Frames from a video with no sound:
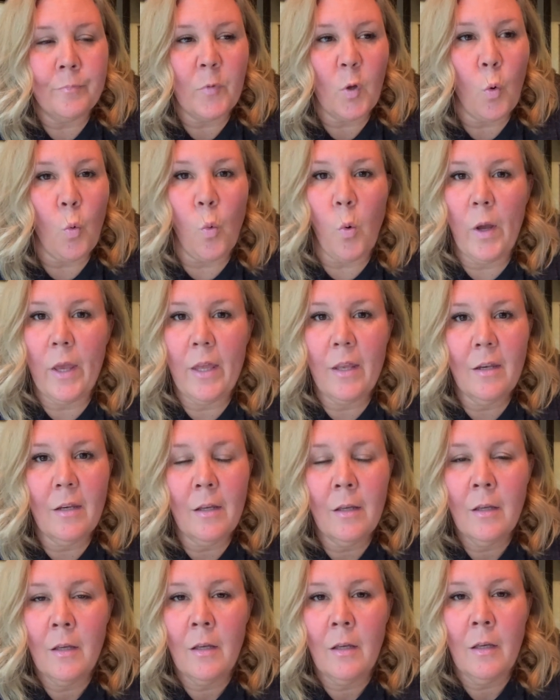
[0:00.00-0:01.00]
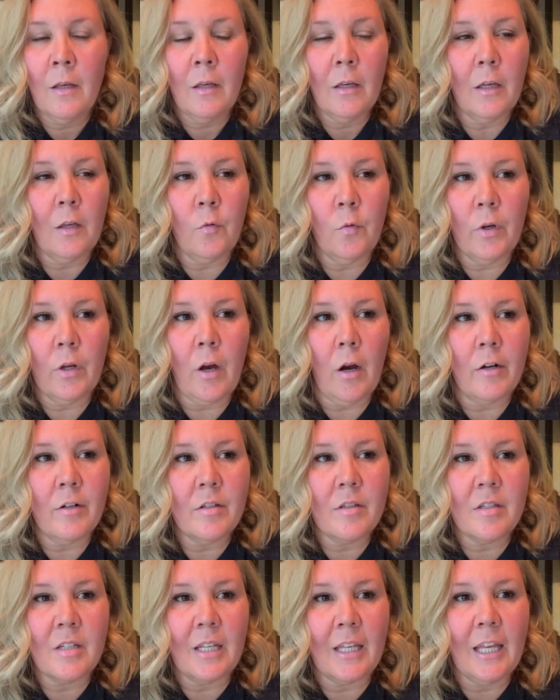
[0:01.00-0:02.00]
win in
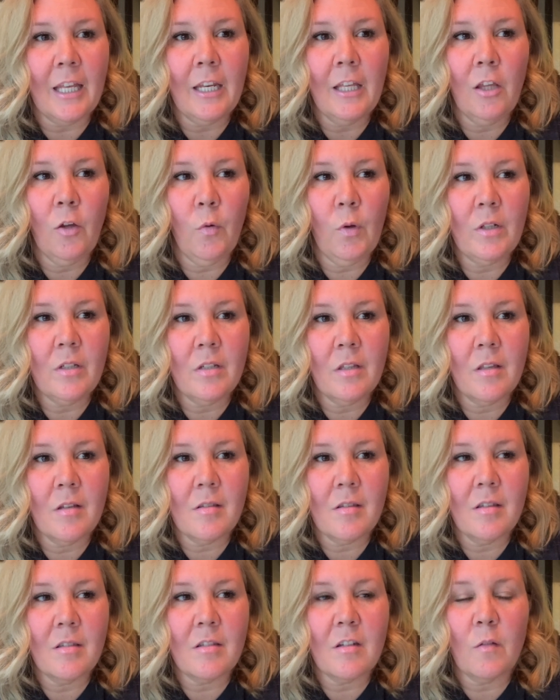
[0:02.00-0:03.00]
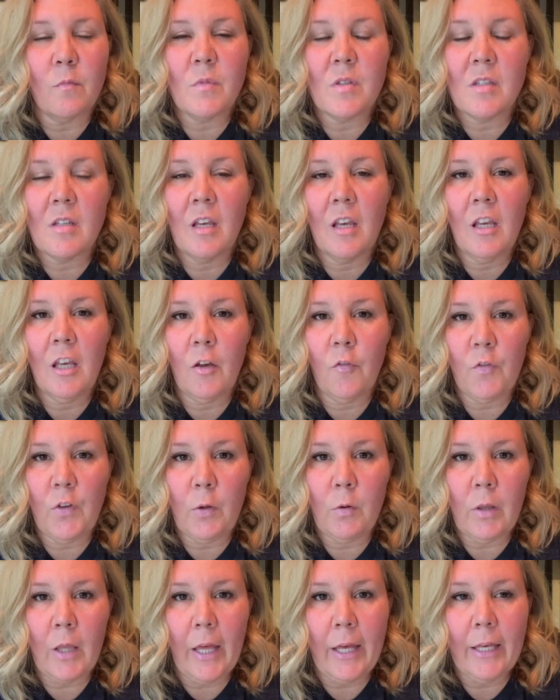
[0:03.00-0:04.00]
regards to getting you into the system, seeing if
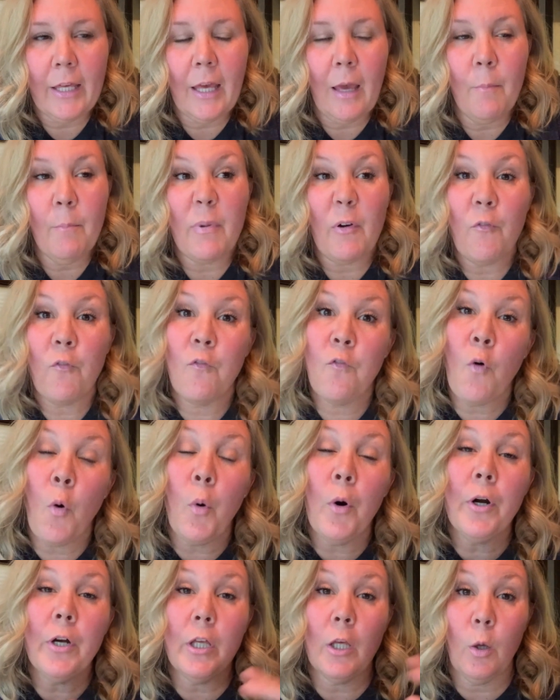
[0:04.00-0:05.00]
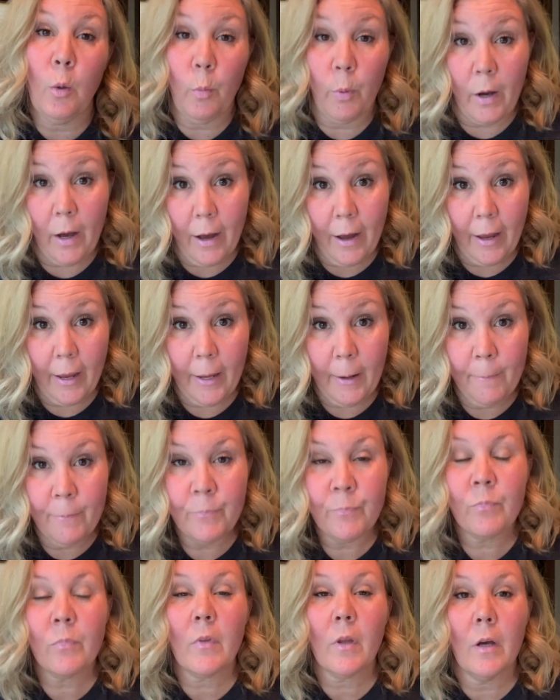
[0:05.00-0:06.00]
you like it before you buy
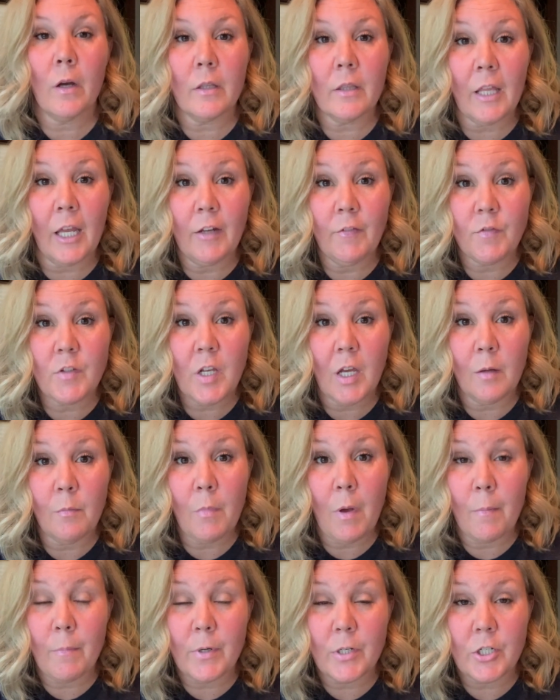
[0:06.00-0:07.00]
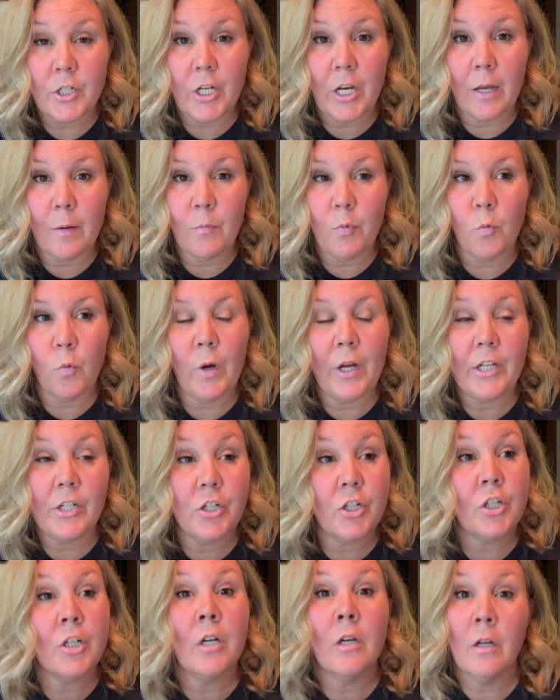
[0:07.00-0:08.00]
a lifetime membership,
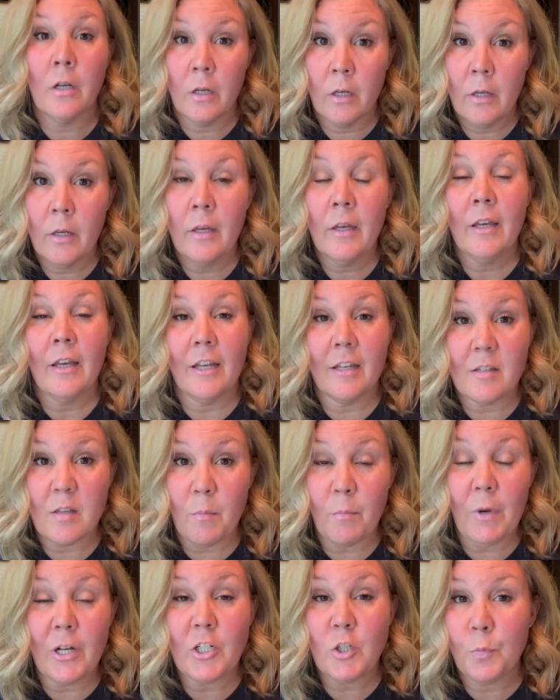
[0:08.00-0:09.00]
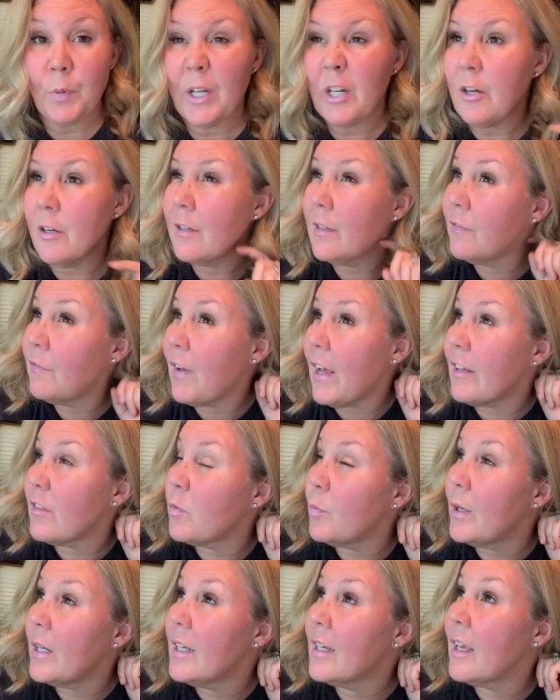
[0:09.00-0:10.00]
which is a much bigger
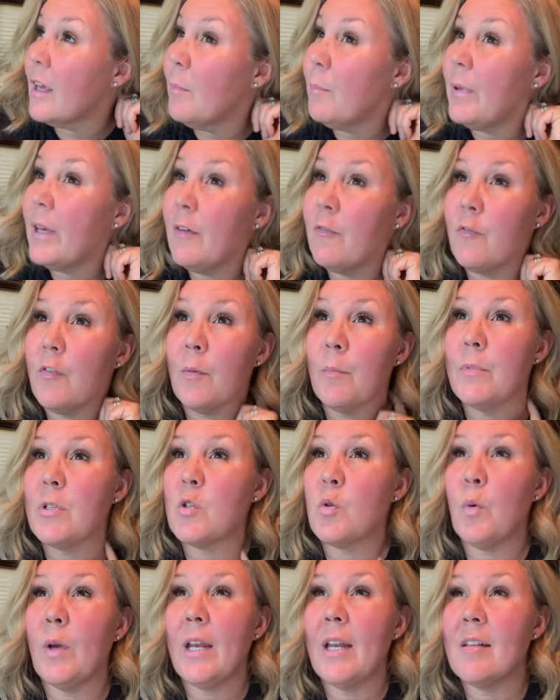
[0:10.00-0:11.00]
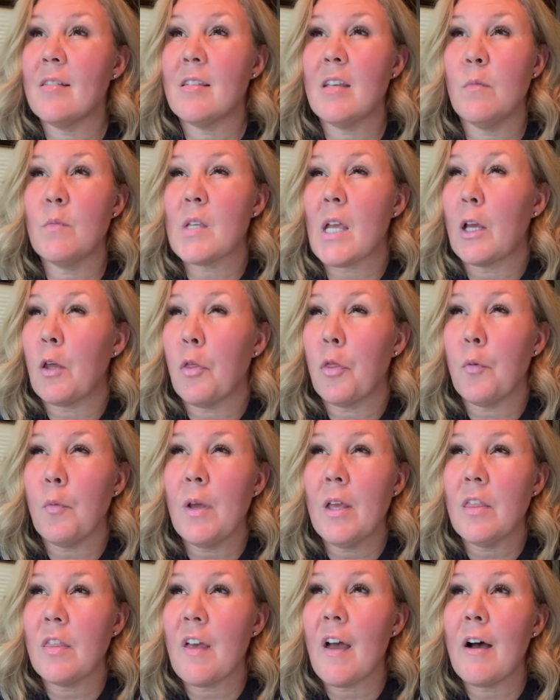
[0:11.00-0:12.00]
investment. It can be from between, it seems like
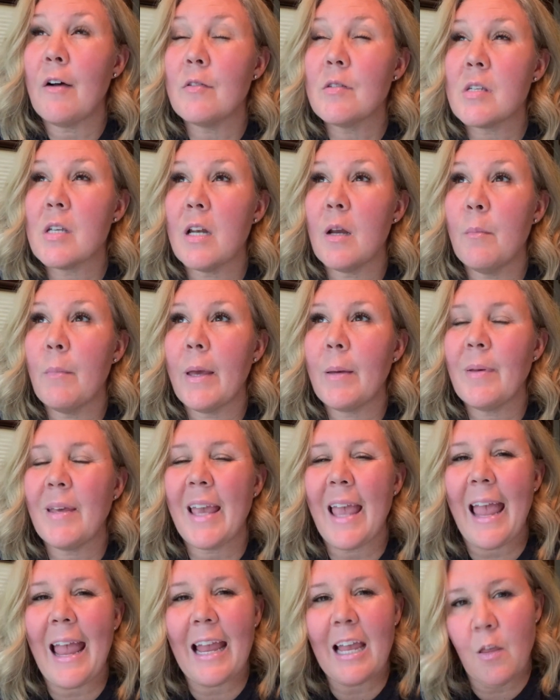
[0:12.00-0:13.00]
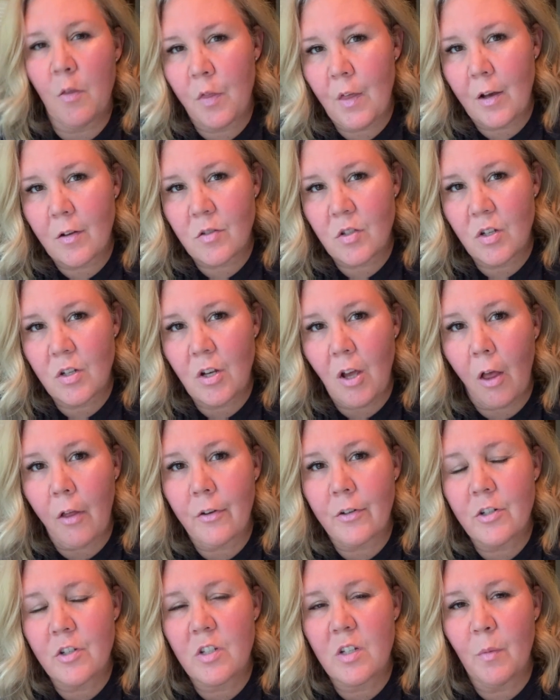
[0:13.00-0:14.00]
$3,000 and maybe
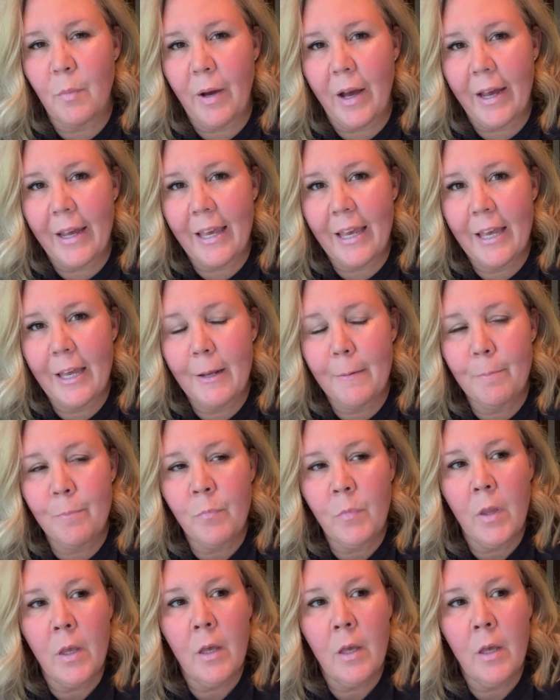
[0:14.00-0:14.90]
$8,000 to buy in.